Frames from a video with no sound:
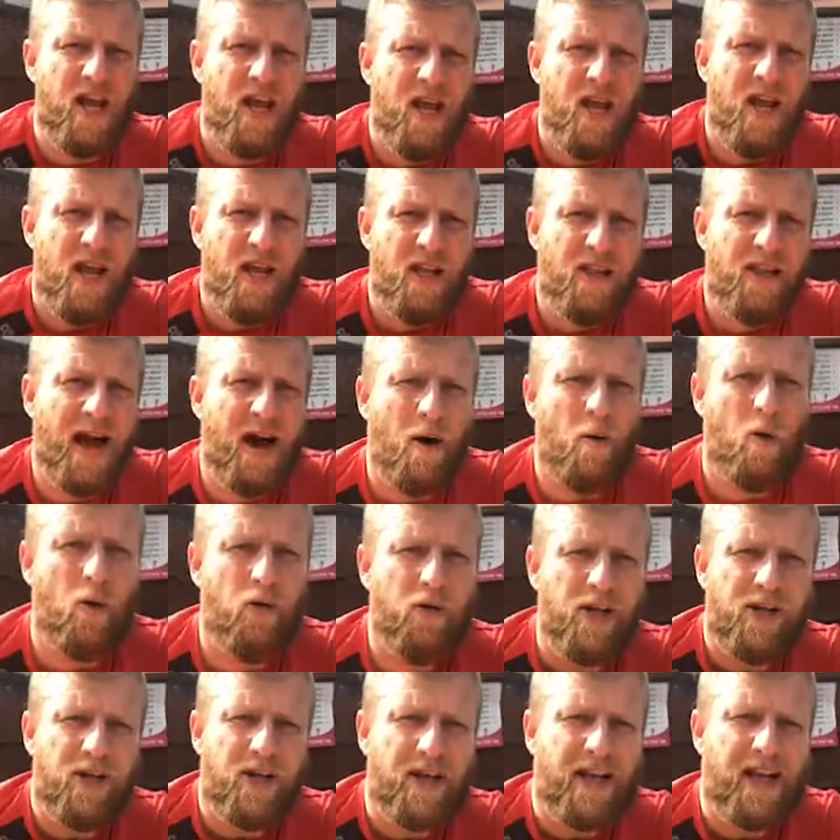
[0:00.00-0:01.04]
that
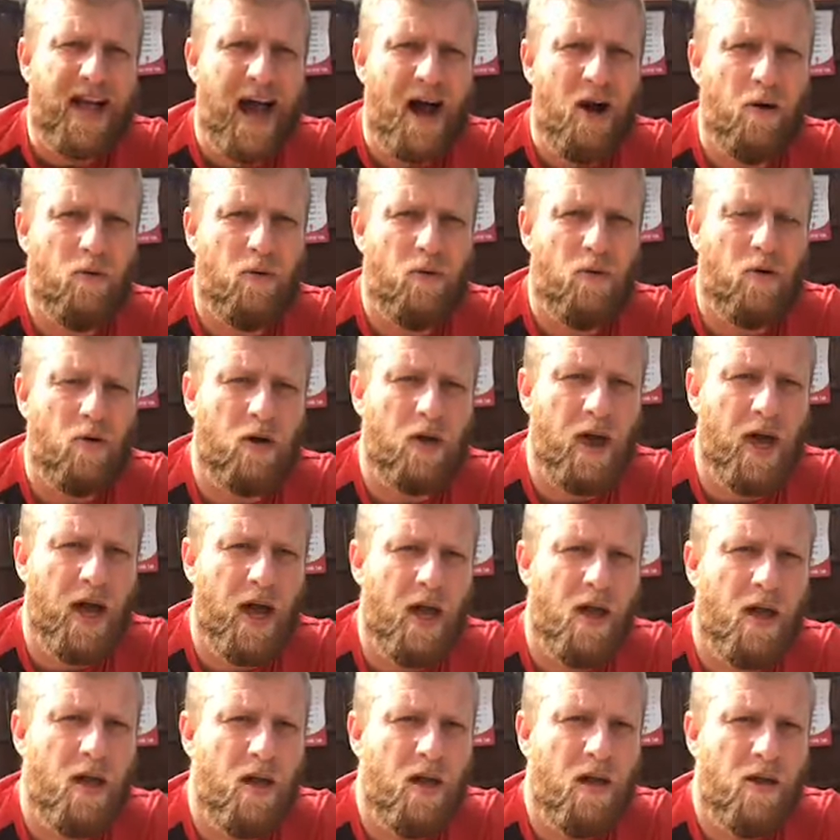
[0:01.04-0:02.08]
one didn't count, okay?